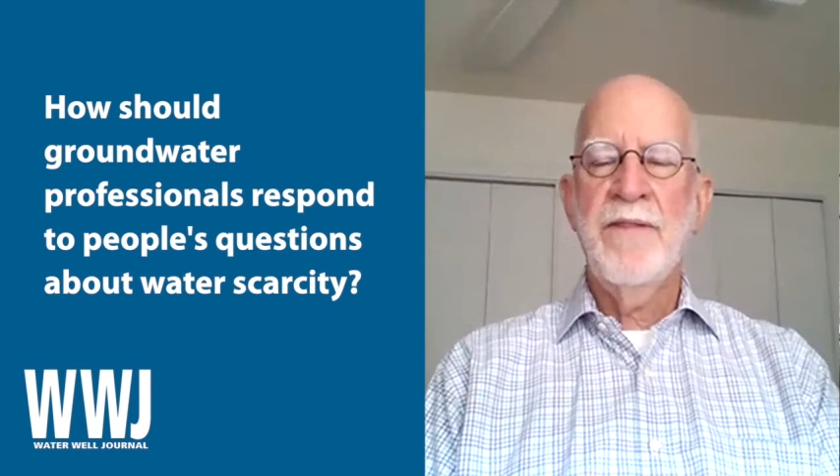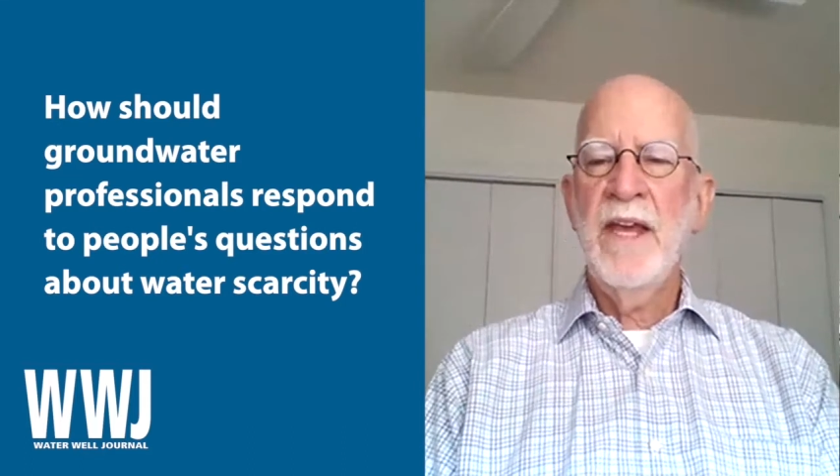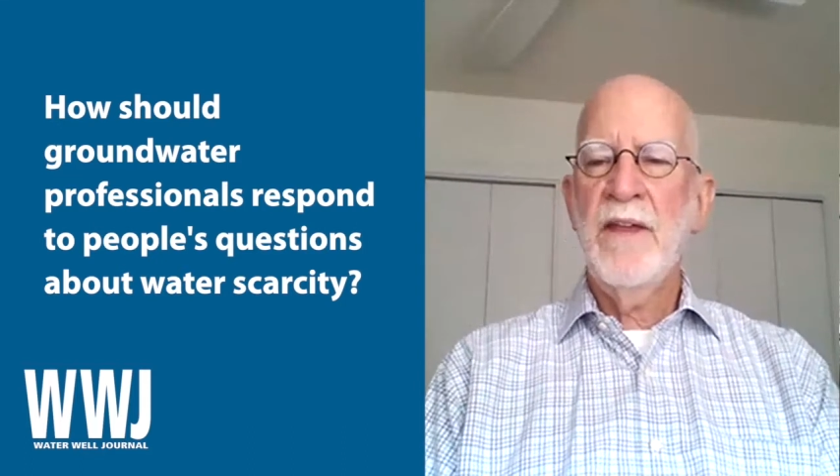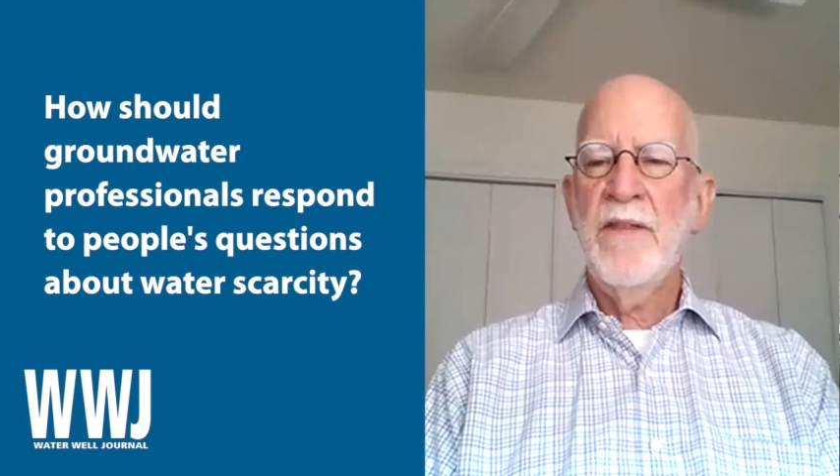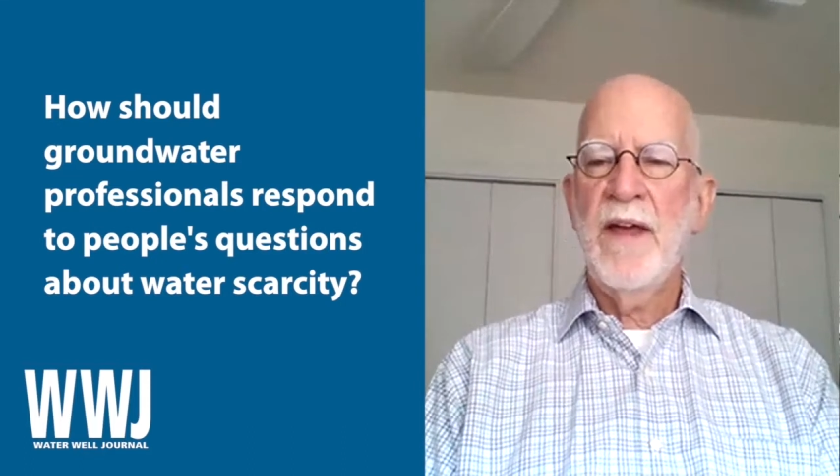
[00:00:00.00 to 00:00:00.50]

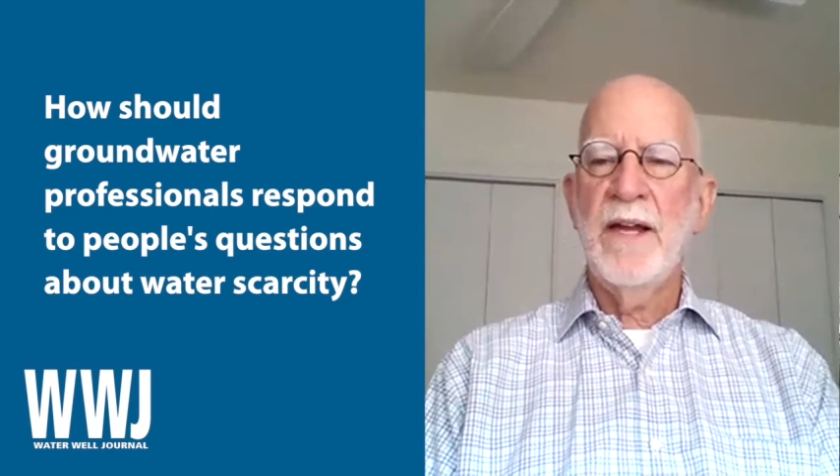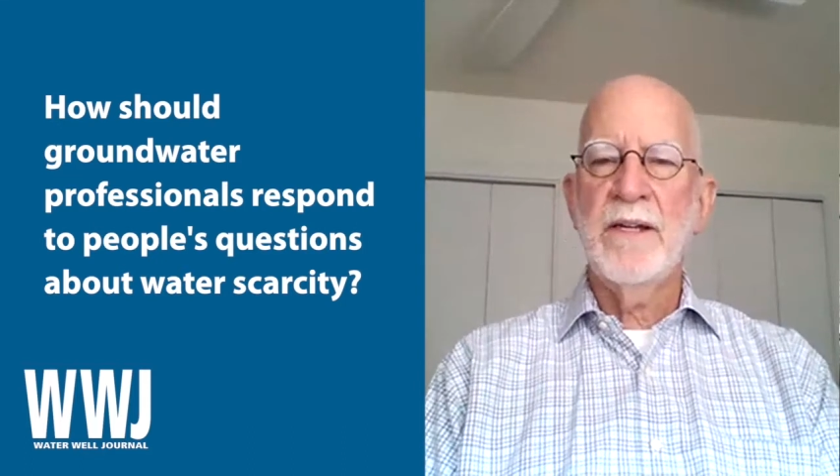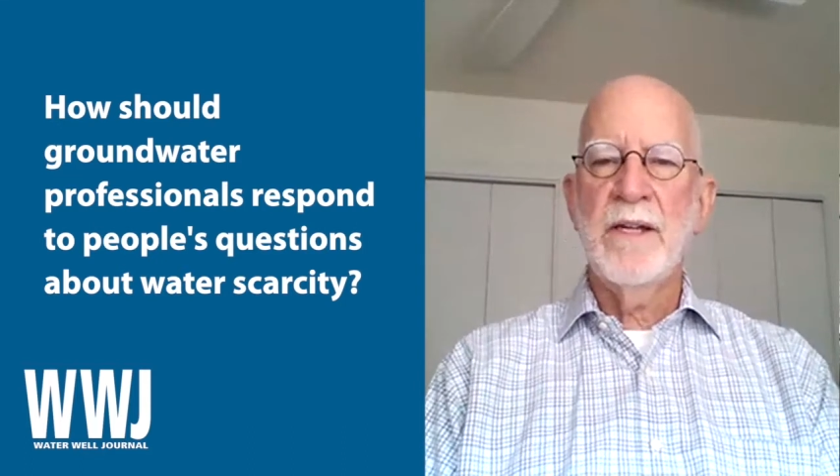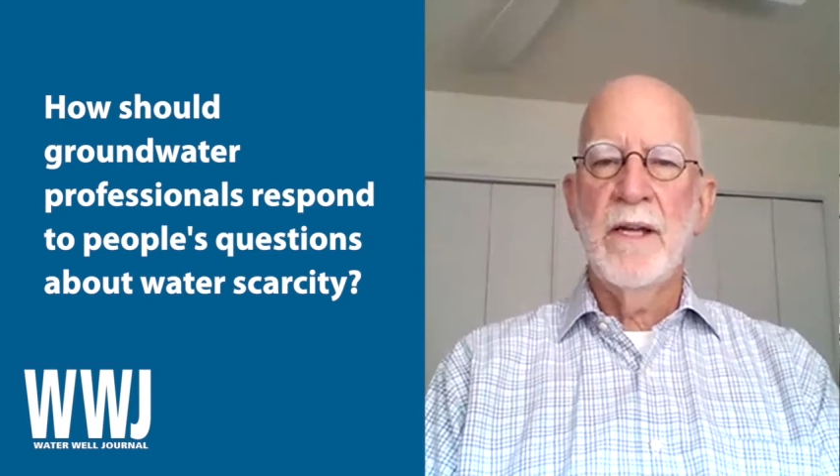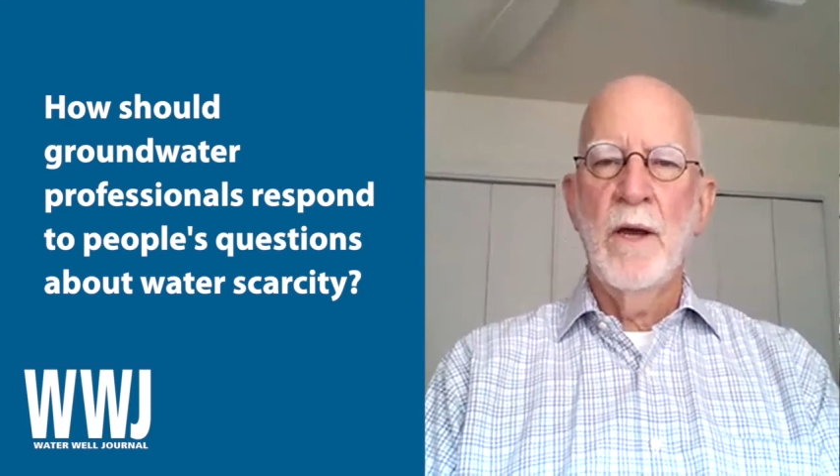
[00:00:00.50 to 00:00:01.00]
think
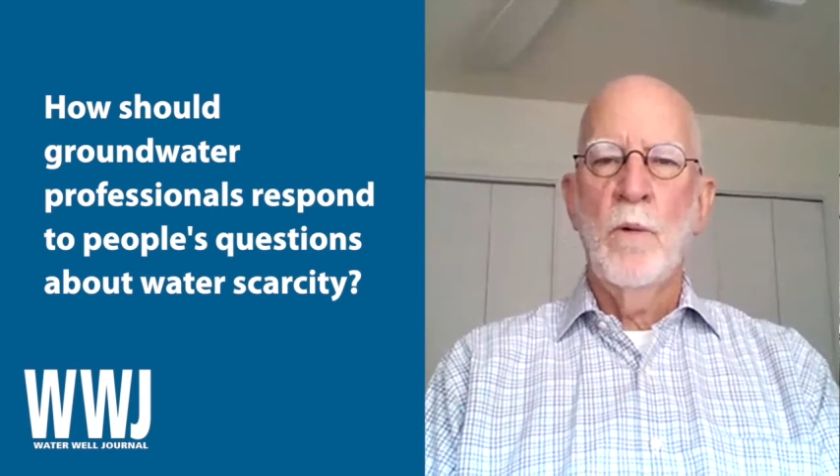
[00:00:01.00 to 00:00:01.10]
that